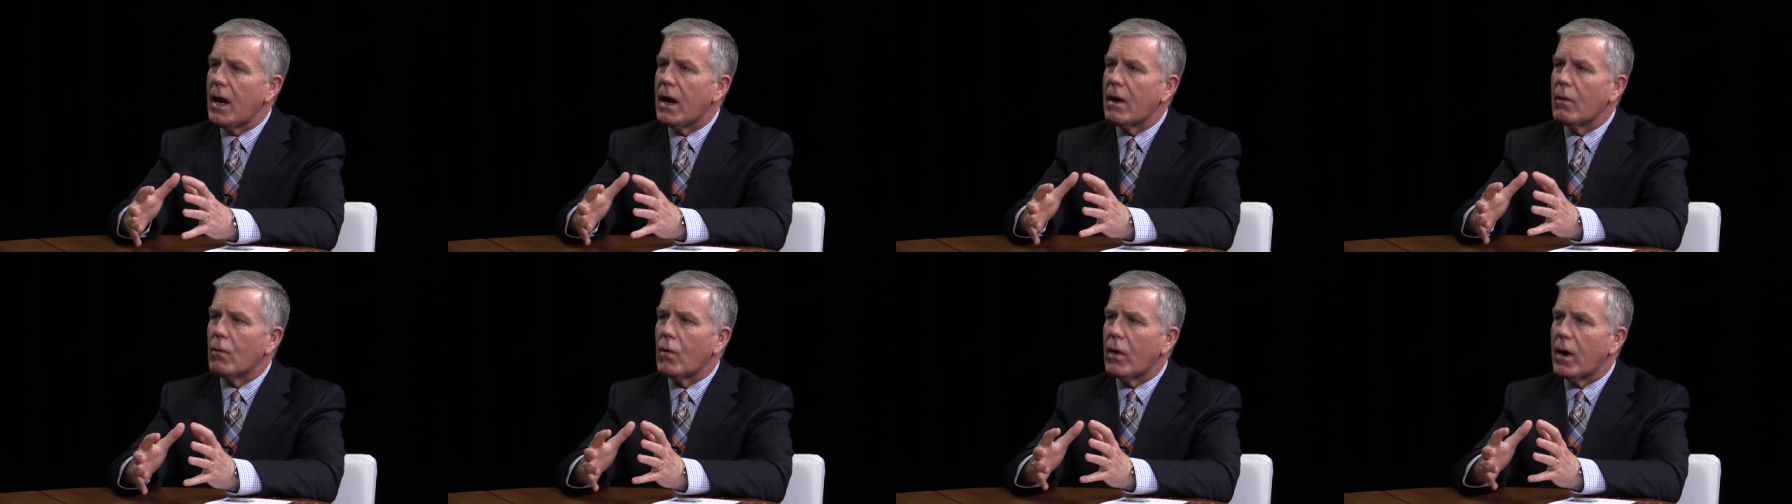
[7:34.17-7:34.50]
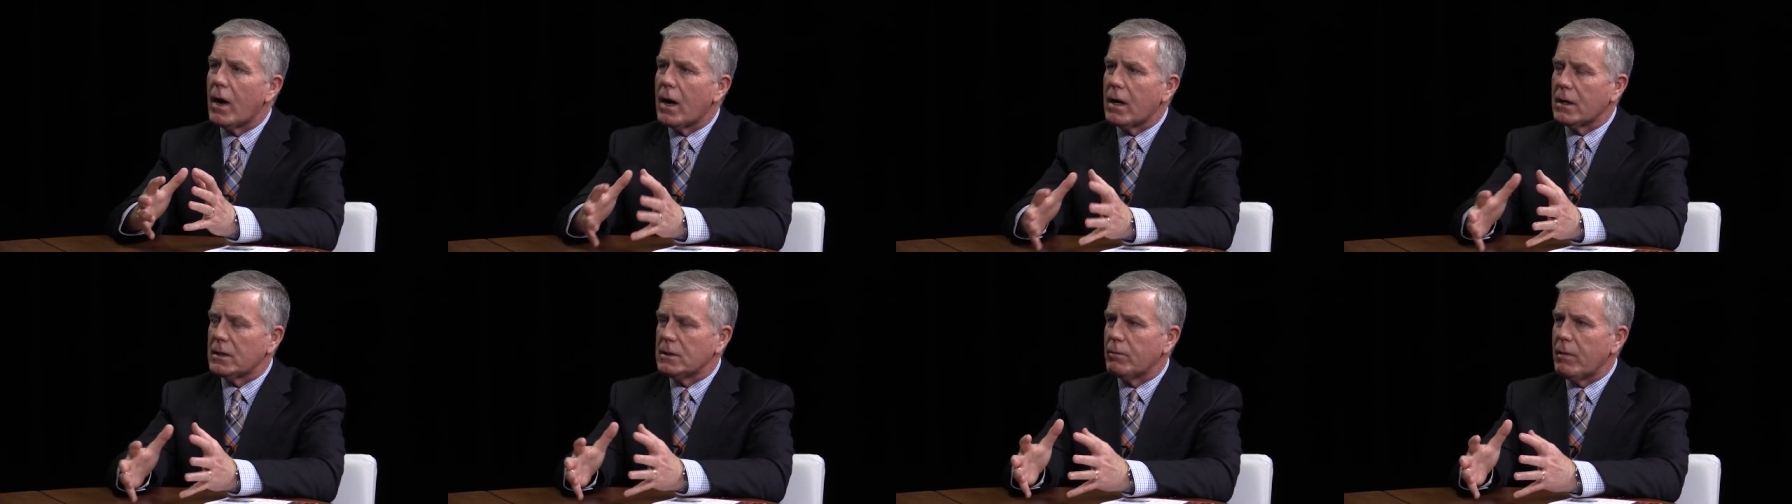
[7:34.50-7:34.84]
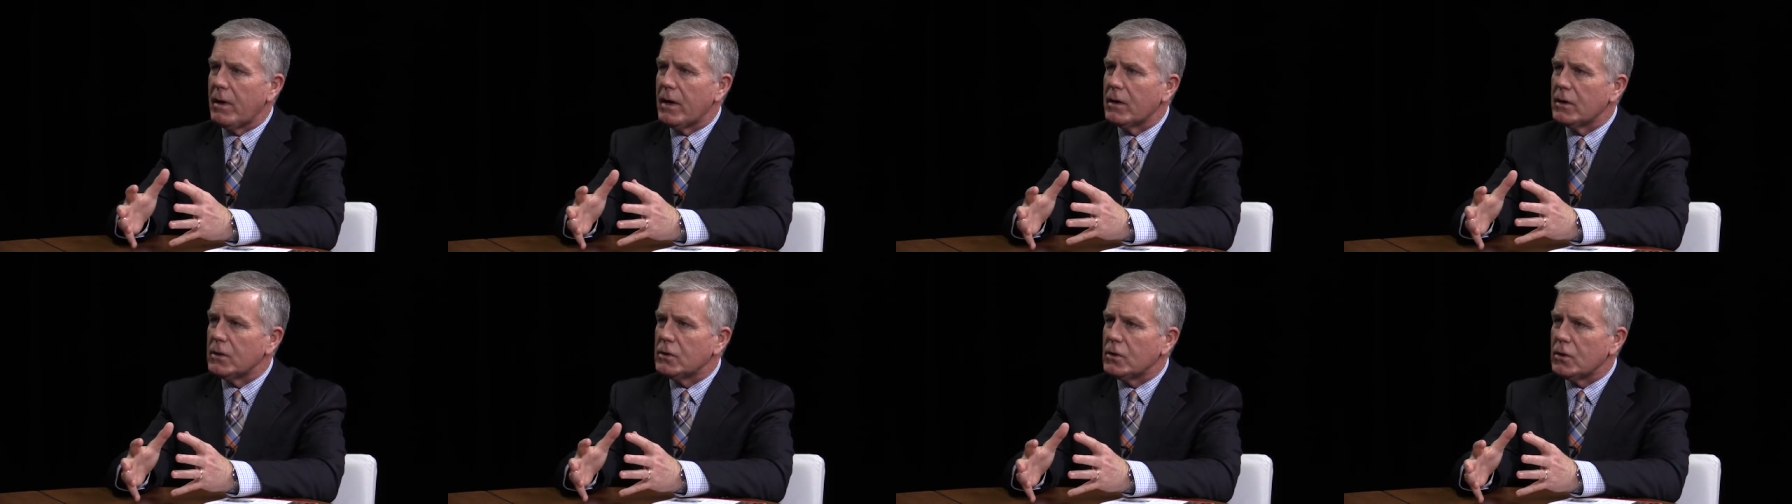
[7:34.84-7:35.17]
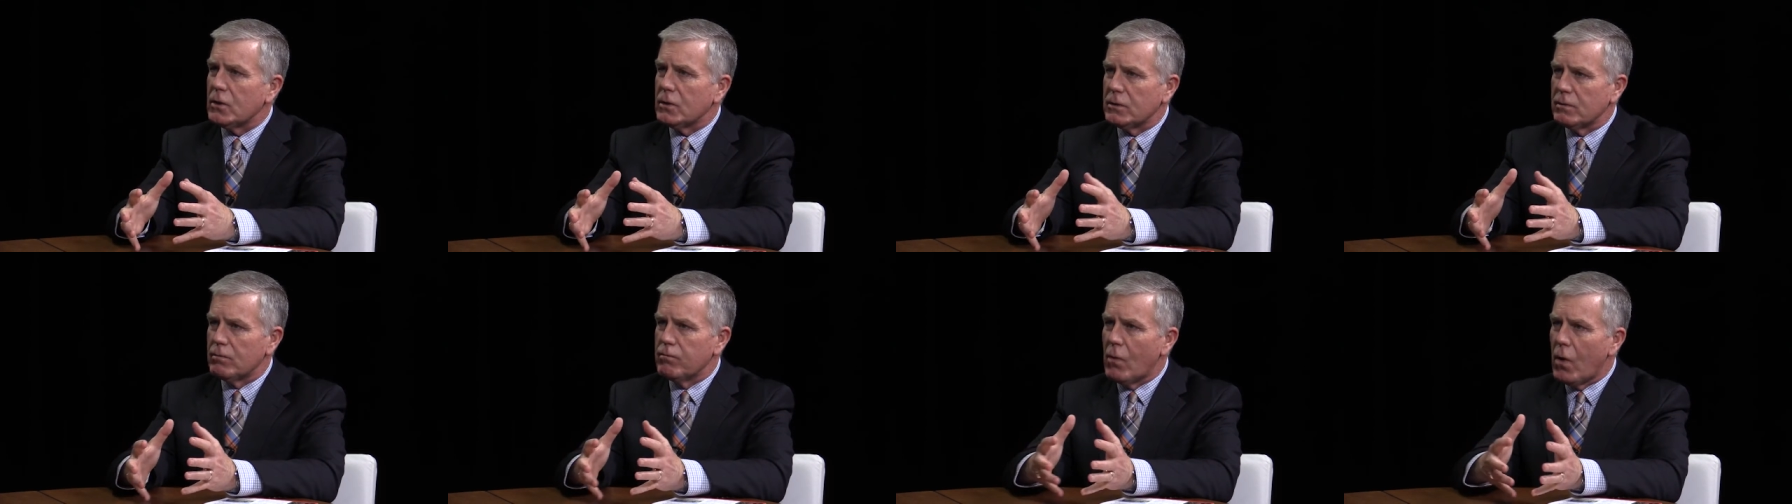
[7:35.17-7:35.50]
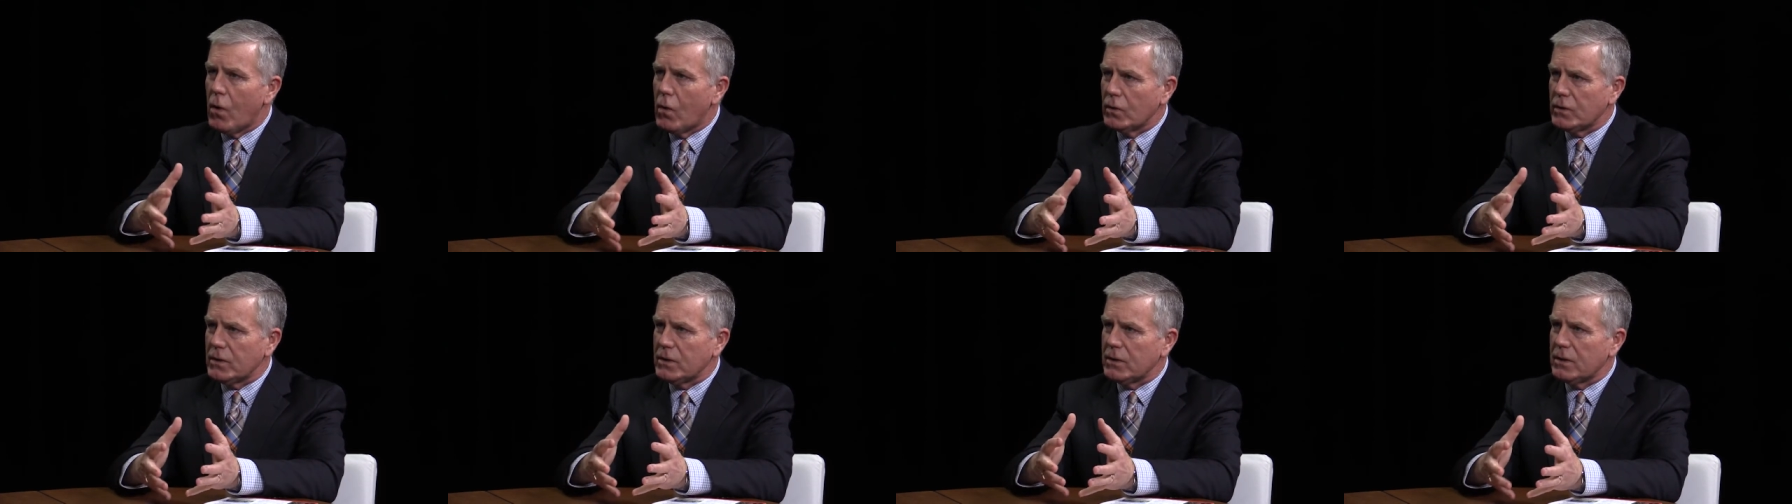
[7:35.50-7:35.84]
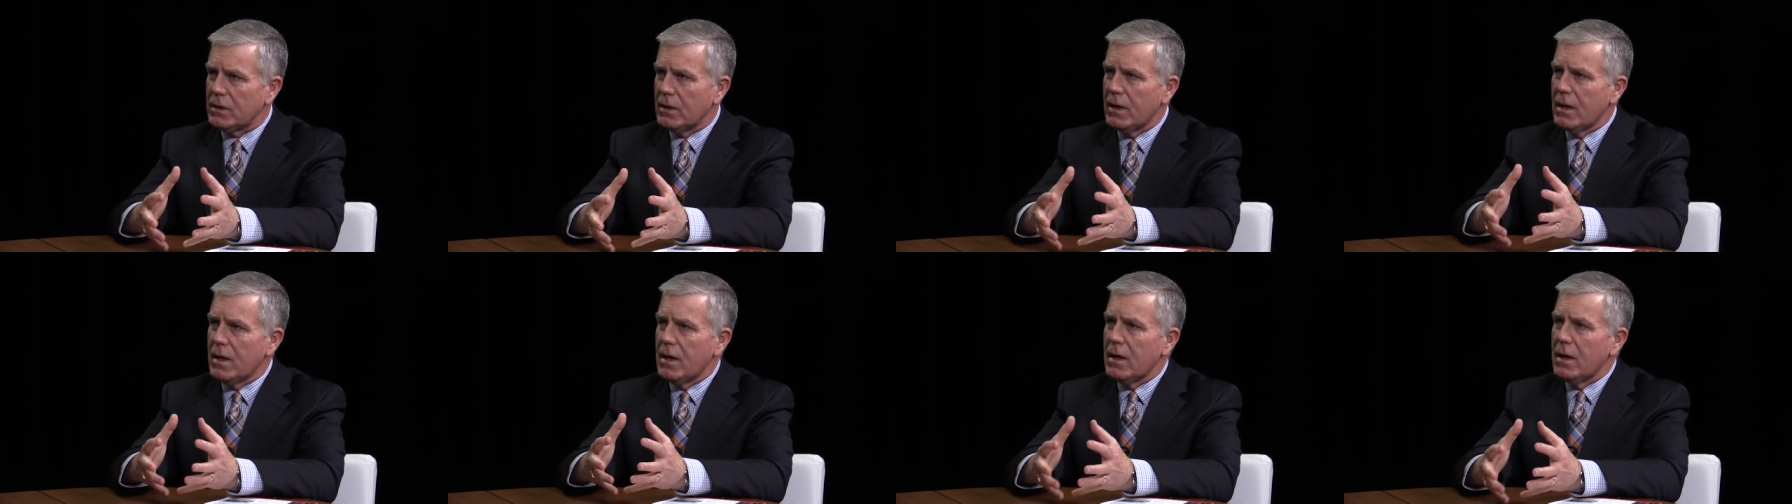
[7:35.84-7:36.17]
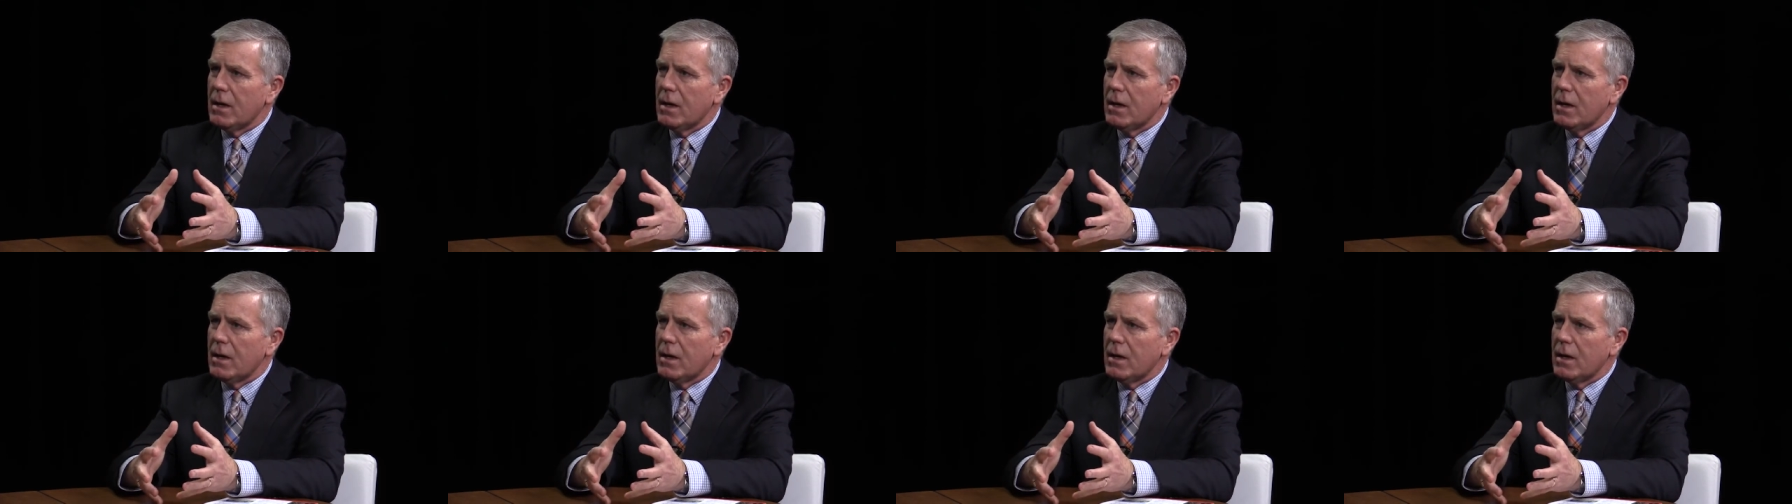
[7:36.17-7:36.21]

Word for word: at where expenditures most